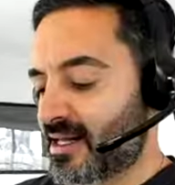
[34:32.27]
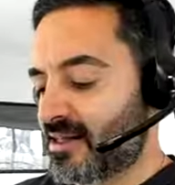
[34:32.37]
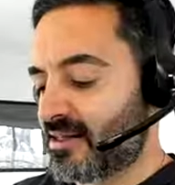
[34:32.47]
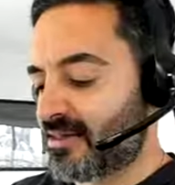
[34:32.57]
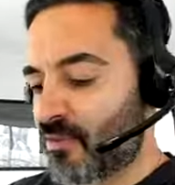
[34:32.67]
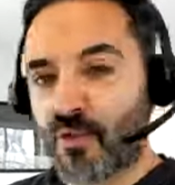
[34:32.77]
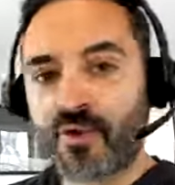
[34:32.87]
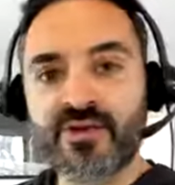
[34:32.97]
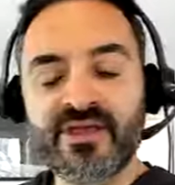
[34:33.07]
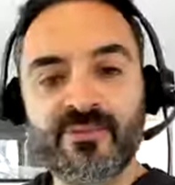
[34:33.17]
The
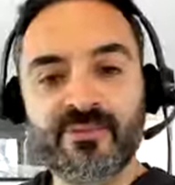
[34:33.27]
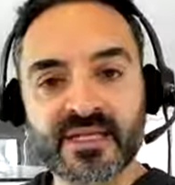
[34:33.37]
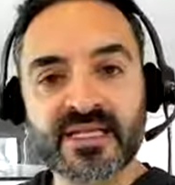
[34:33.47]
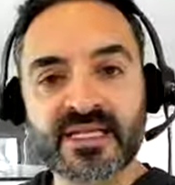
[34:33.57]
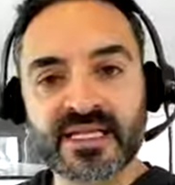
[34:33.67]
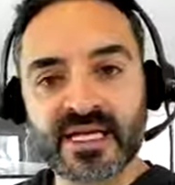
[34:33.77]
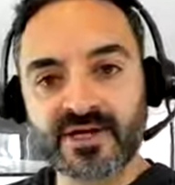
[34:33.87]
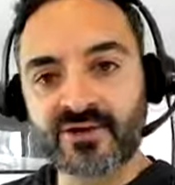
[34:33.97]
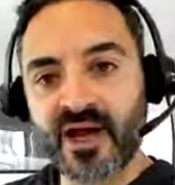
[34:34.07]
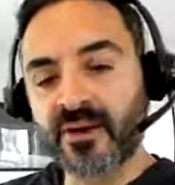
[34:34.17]
more the ability that
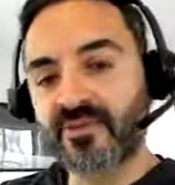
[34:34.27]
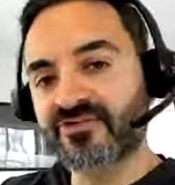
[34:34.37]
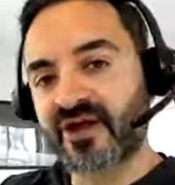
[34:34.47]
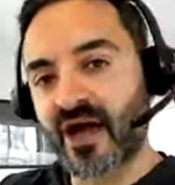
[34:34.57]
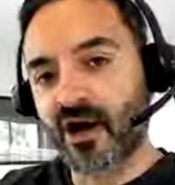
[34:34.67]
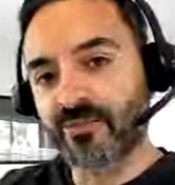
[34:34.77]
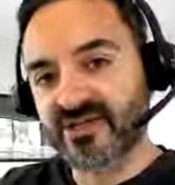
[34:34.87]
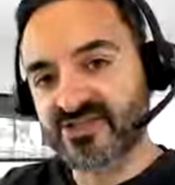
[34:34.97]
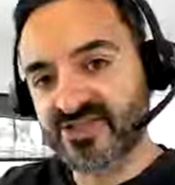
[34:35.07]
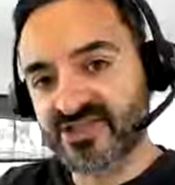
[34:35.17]
you're able to help
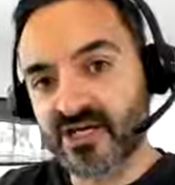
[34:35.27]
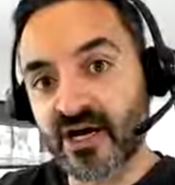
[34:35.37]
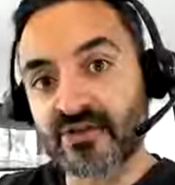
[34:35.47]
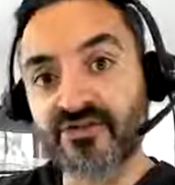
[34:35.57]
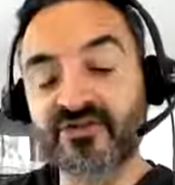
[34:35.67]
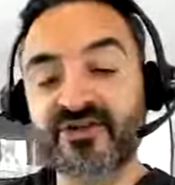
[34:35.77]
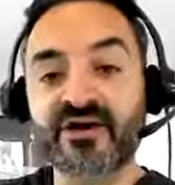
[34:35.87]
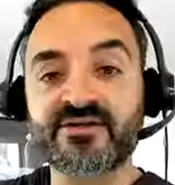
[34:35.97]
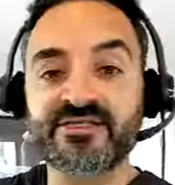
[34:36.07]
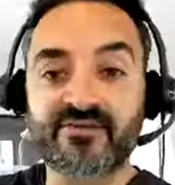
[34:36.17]
assist others in their
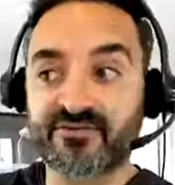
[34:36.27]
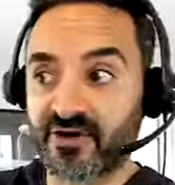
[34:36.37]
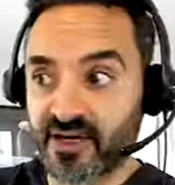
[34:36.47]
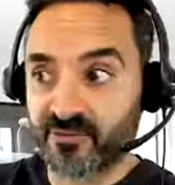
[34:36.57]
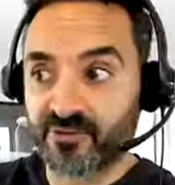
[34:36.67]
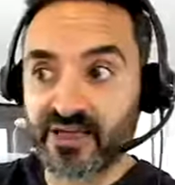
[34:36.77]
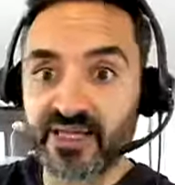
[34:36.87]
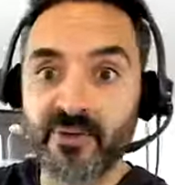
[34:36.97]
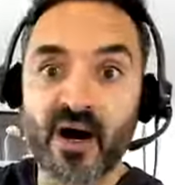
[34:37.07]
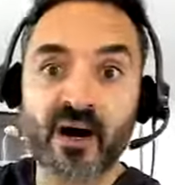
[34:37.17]
suffering and bring
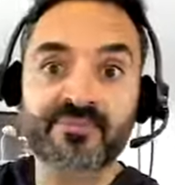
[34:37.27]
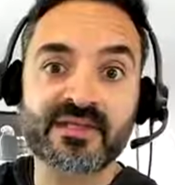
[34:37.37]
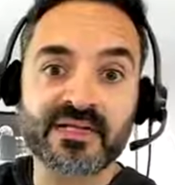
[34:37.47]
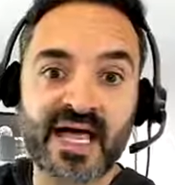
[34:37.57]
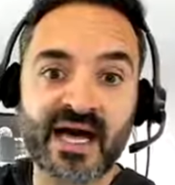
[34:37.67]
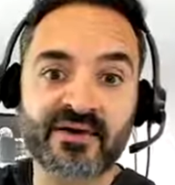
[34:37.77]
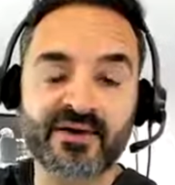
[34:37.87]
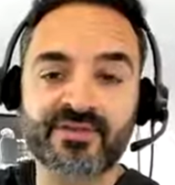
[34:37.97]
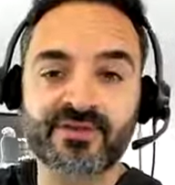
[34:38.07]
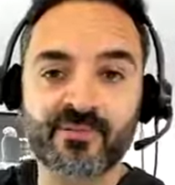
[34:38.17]
them up the ladder,
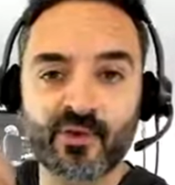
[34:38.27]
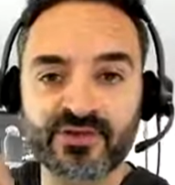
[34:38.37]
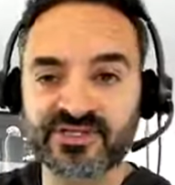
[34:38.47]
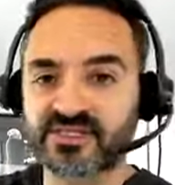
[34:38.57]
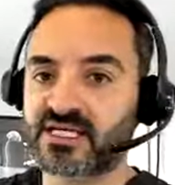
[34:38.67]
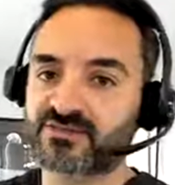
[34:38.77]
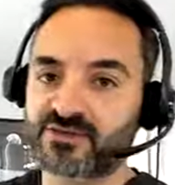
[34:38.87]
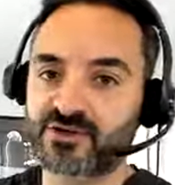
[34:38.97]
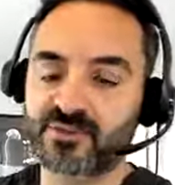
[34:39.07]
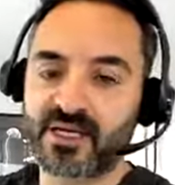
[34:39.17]
the more successful
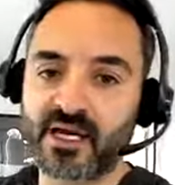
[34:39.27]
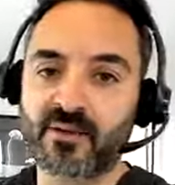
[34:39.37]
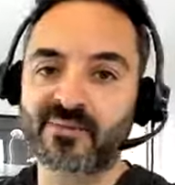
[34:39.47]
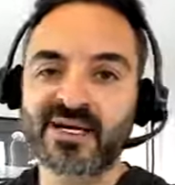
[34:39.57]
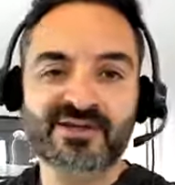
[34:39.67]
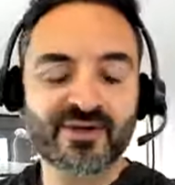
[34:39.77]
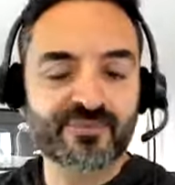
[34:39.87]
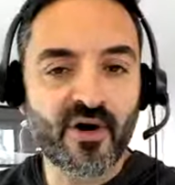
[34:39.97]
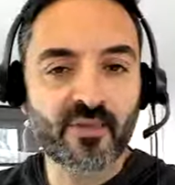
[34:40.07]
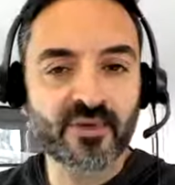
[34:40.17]
you become. The
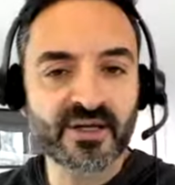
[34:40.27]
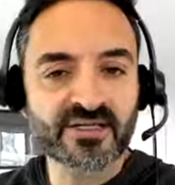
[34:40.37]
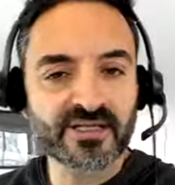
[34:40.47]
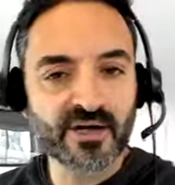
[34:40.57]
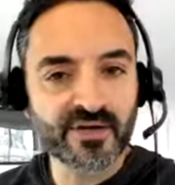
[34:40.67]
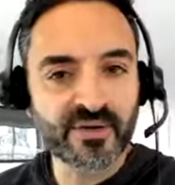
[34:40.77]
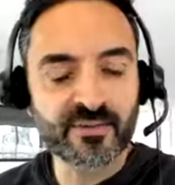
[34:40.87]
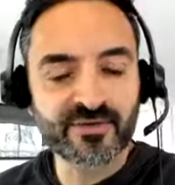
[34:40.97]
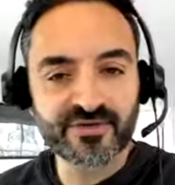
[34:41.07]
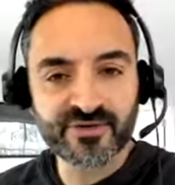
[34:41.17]
problem is, are you
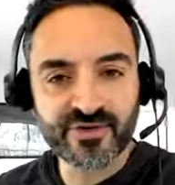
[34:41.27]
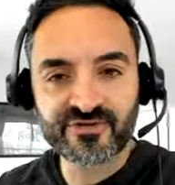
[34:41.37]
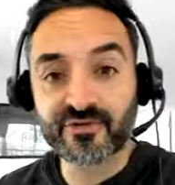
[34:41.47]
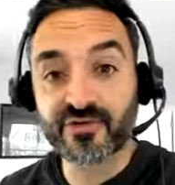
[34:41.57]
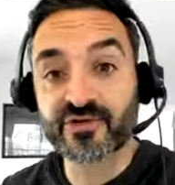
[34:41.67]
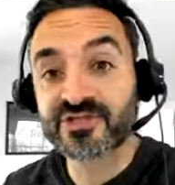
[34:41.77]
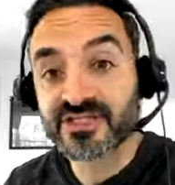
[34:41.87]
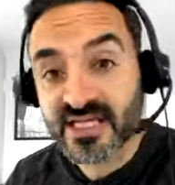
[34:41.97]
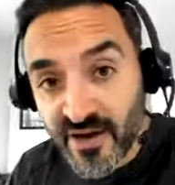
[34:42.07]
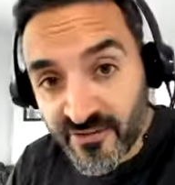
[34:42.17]
able to do it for
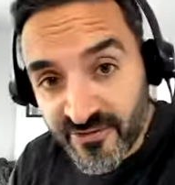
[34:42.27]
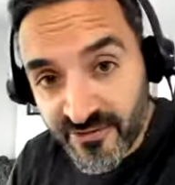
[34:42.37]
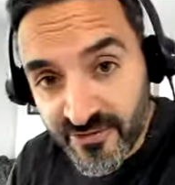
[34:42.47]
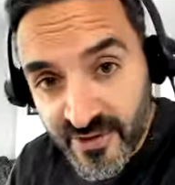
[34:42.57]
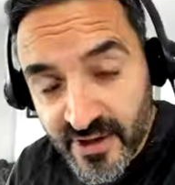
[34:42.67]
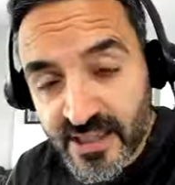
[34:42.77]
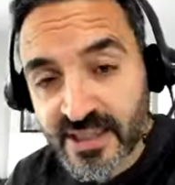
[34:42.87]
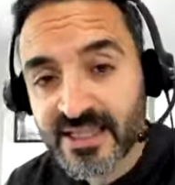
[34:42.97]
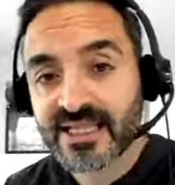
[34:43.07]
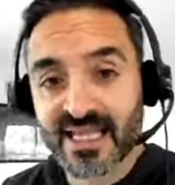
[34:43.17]
yourself?
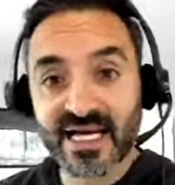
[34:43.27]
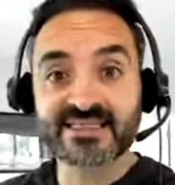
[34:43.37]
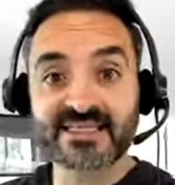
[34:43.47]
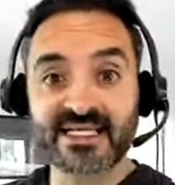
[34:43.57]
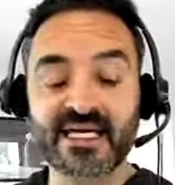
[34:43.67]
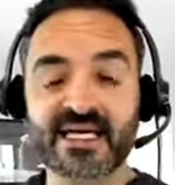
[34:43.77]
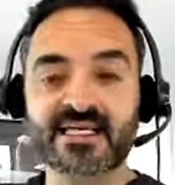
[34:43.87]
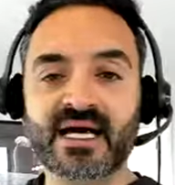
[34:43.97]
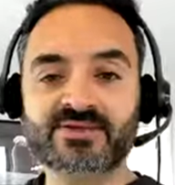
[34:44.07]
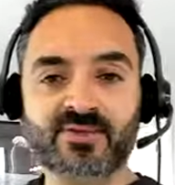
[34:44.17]
That's the key.
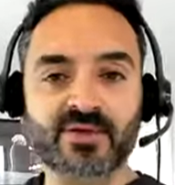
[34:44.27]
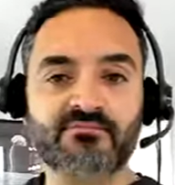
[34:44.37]
That's what